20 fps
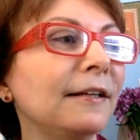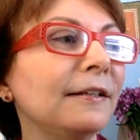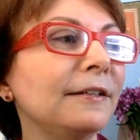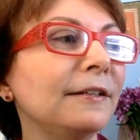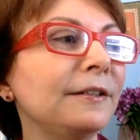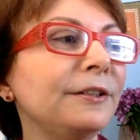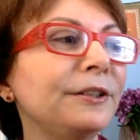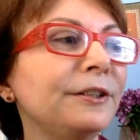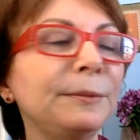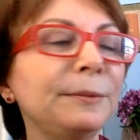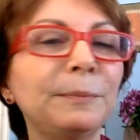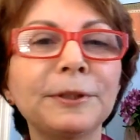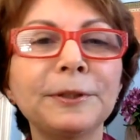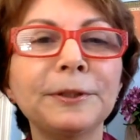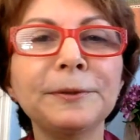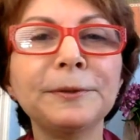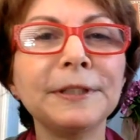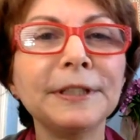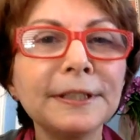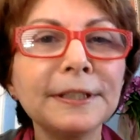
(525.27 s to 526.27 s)
She
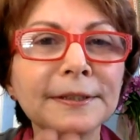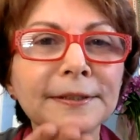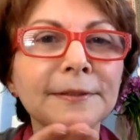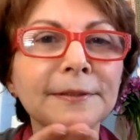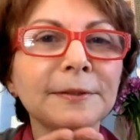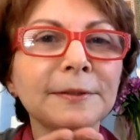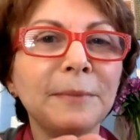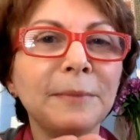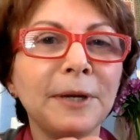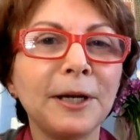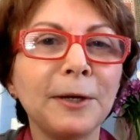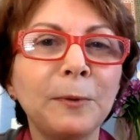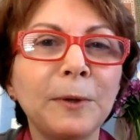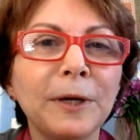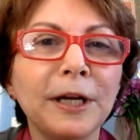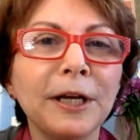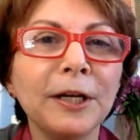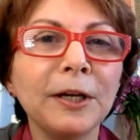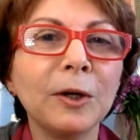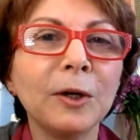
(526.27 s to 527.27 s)
blows kisses my
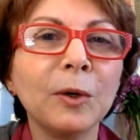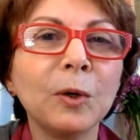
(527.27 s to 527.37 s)
way.